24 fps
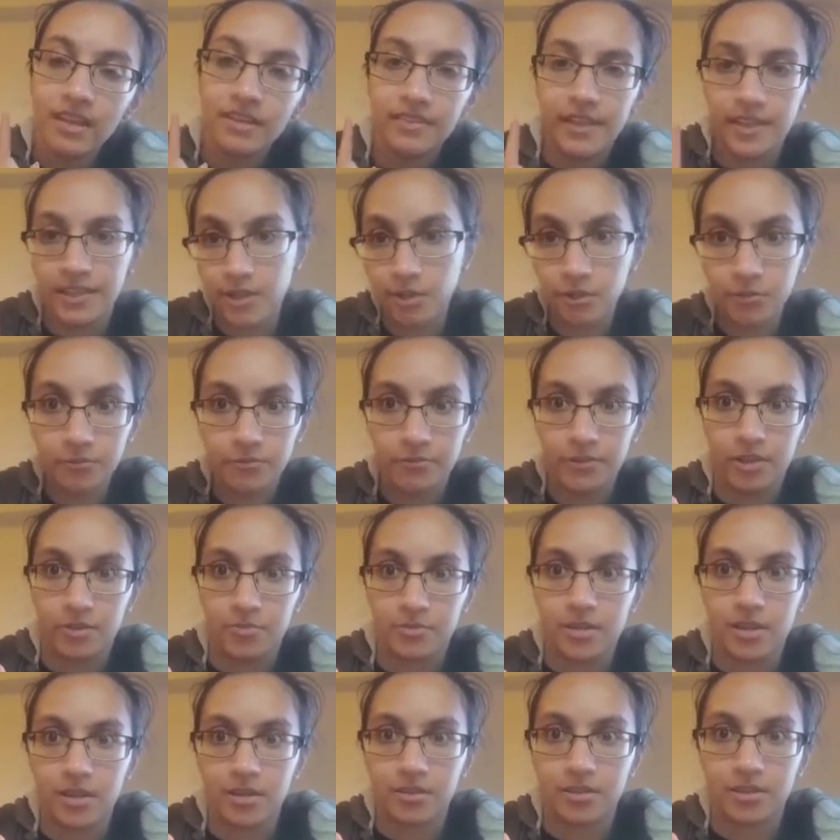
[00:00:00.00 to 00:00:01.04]
they don't
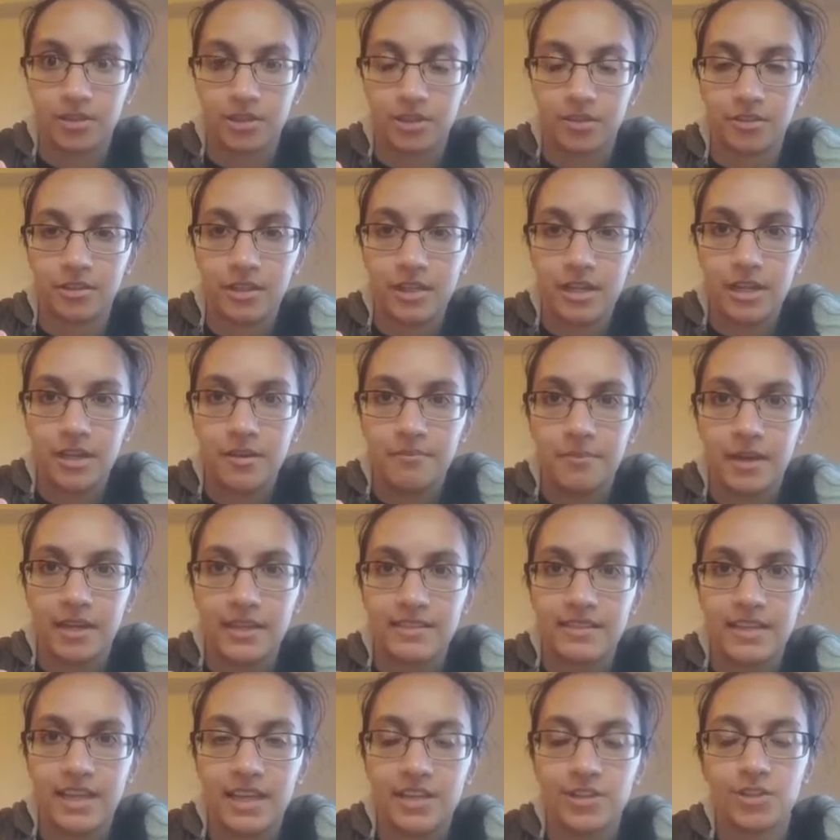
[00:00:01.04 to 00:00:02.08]
fearmonger by
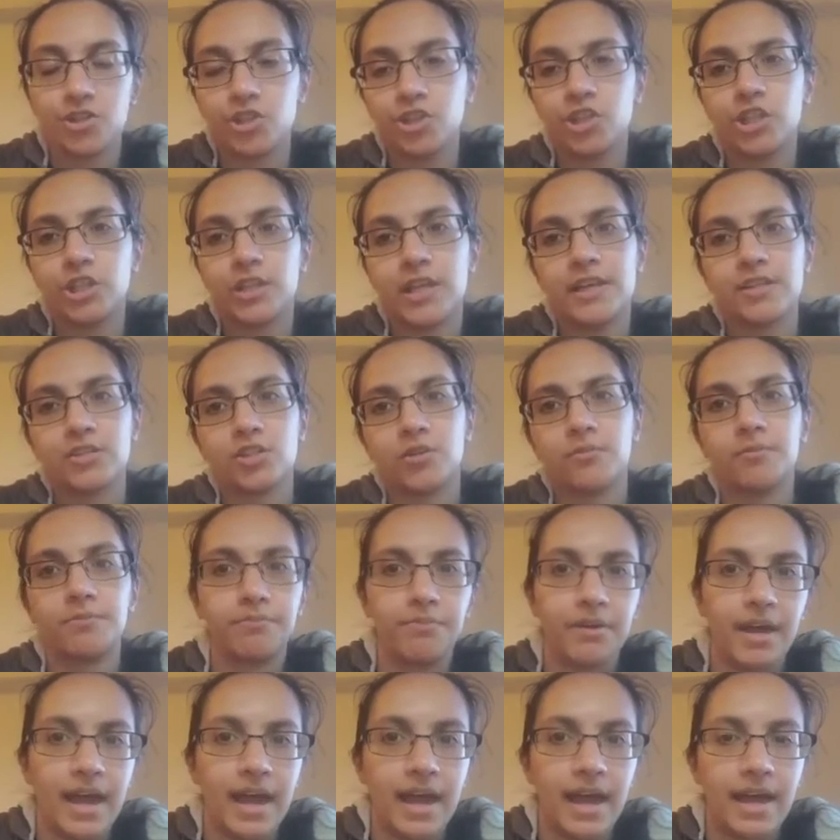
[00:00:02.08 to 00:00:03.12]
saying certain things are
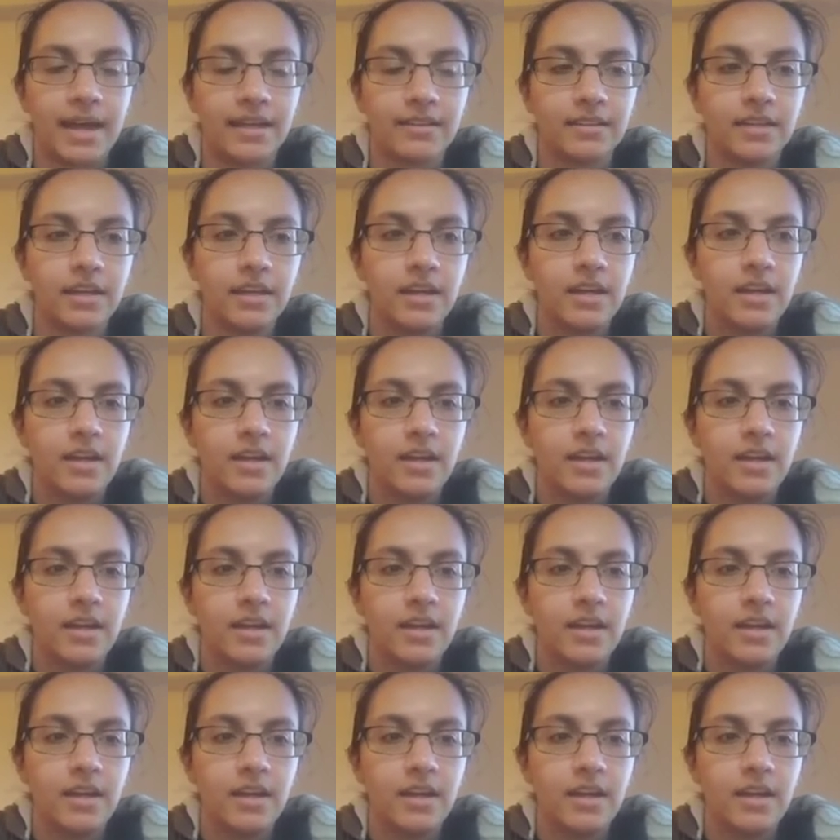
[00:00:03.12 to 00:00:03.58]
bad.